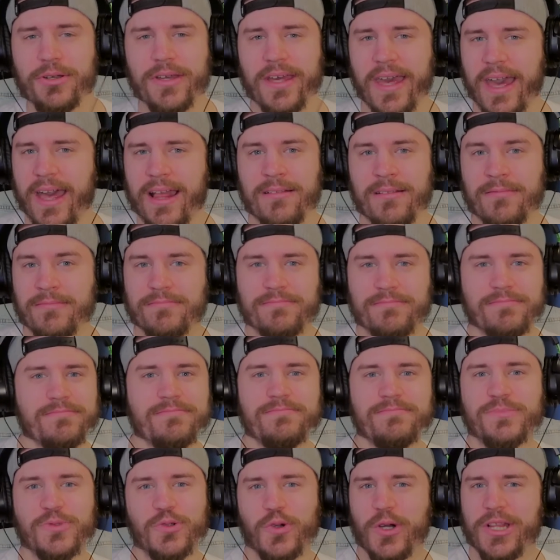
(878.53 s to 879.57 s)
You can
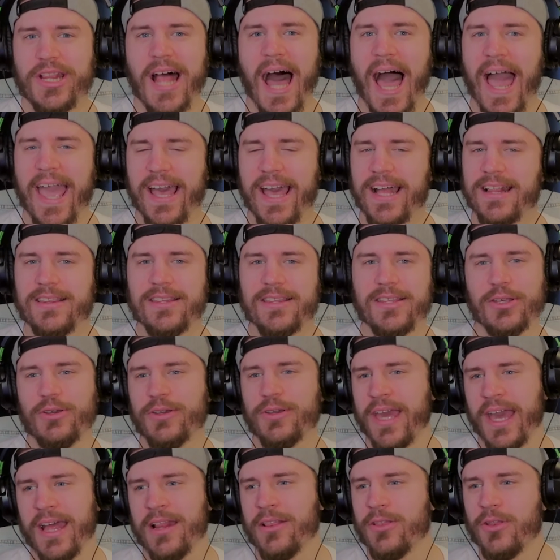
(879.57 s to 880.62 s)
do a diet,
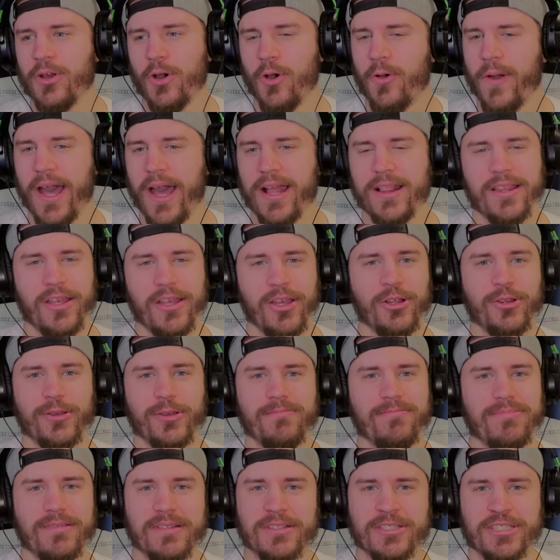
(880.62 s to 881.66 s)
you can do it.
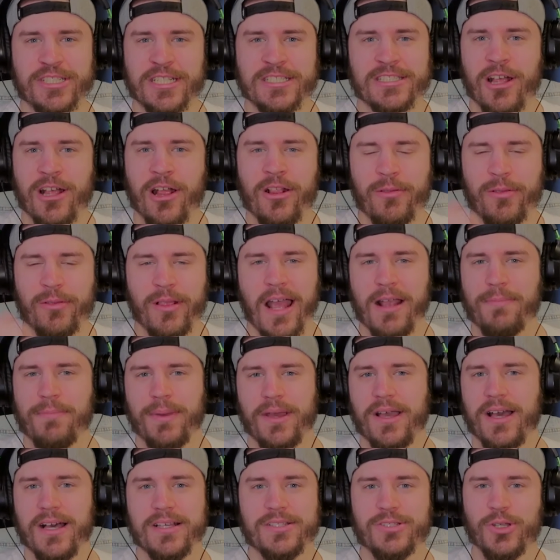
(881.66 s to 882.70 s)
It's just not like
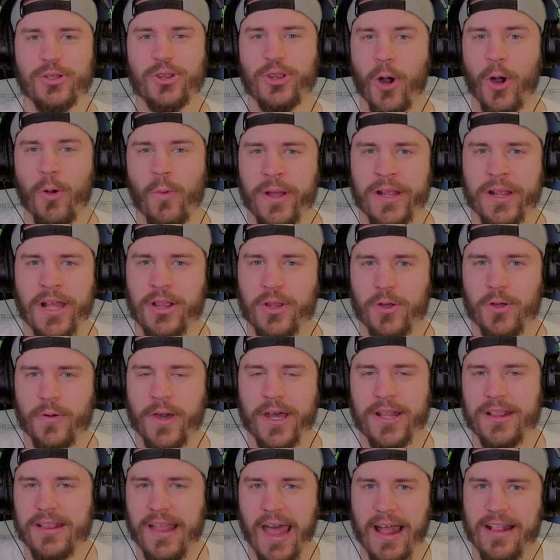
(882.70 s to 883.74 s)
because you don't wanna
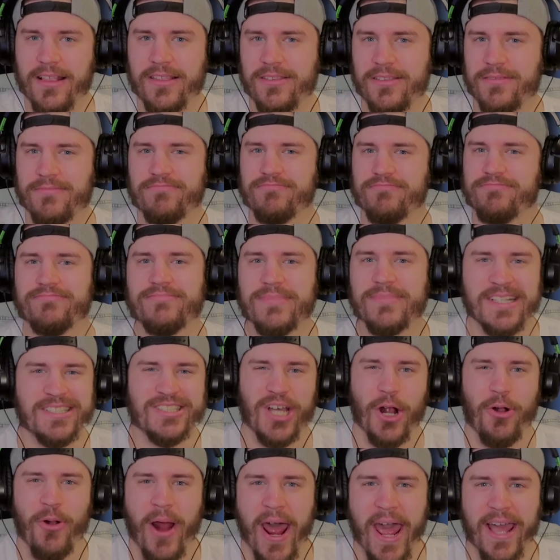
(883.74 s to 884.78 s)
do it that
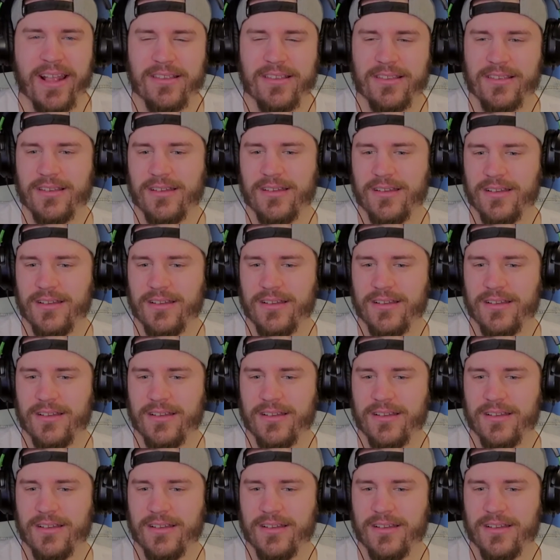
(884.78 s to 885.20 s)
it's alright.